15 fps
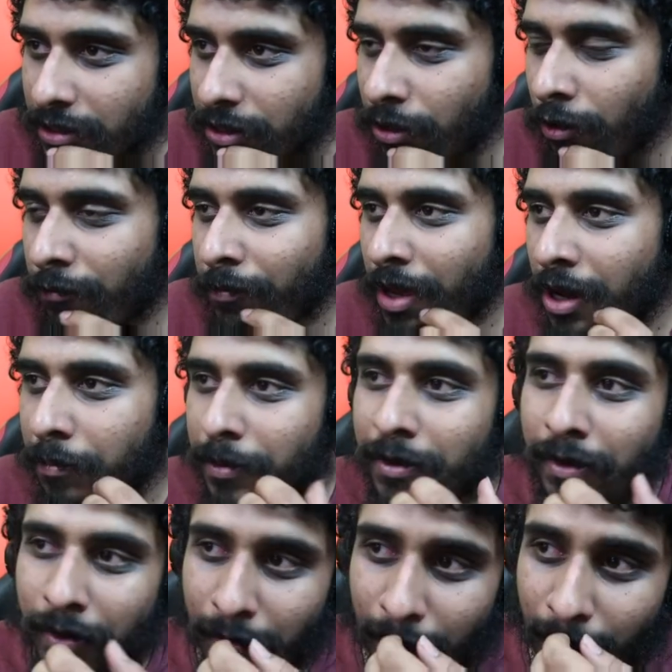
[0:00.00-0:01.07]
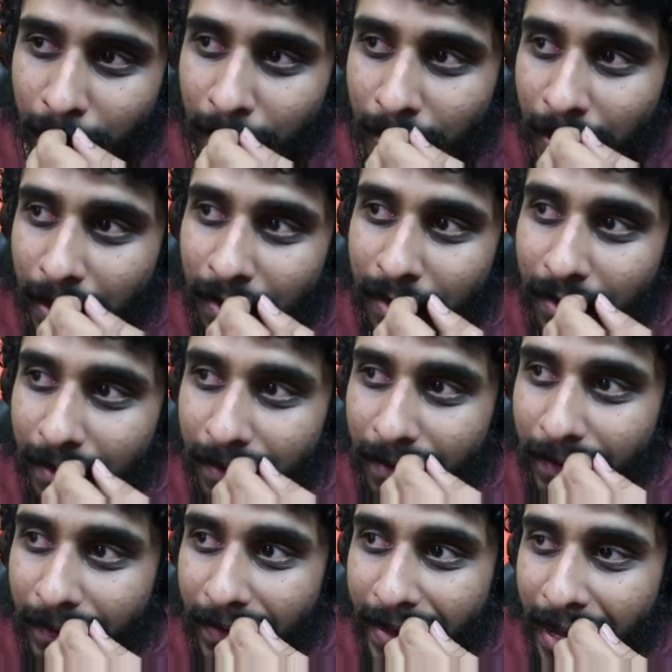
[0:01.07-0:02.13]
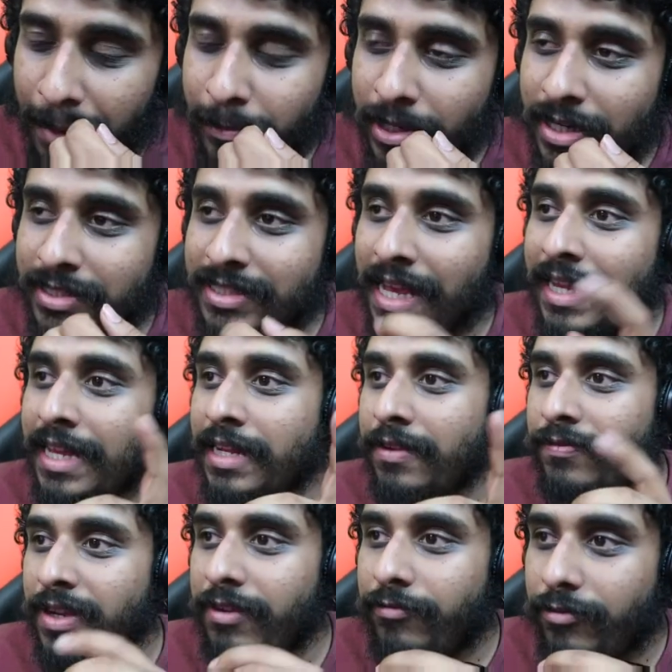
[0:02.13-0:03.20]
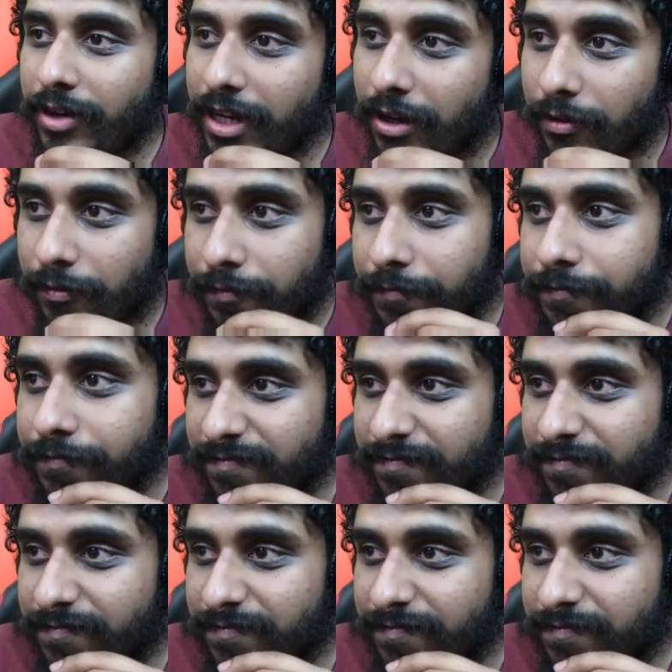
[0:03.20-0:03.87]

North Melbourne. I'm going to say they defeat Frio.